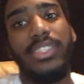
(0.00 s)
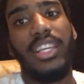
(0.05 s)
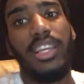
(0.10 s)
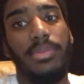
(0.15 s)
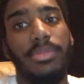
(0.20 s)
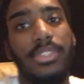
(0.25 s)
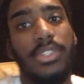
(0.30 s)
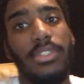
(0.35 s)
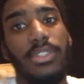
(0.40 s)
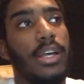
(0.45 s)

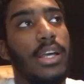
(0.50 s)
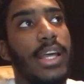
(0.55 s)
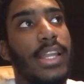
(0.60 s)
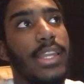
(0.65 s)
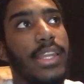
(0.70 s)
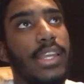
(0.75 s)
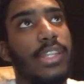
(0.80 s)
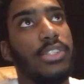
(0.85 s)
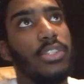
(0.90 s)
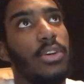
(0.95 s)
tips and
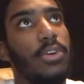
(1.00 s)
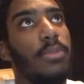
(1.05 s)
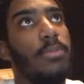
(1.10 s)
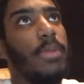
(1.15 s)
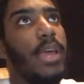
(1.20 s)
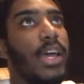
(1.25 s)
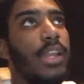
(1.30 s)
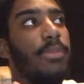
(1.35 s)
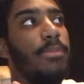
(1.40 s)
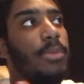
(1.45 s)
ideas on
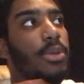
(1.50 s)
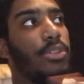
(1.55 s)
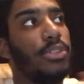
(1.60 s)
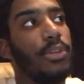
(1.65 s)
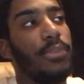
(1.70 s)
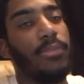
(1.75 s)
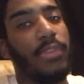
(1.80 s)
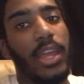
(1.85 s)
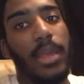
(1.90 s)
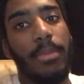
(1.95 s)
how to build
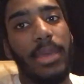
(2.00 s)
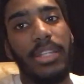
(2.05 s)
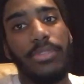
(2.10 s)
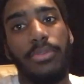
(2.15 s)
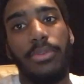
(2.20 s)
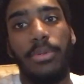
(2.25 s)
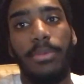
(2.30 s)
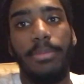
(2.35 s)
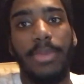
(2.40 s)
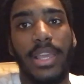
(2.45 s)
your fan base
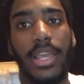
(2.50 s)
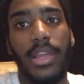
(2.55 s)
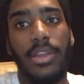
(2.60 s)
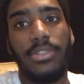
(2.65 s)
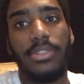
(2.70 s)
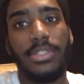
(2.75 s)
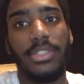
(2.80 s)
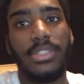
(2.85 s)
for beginners.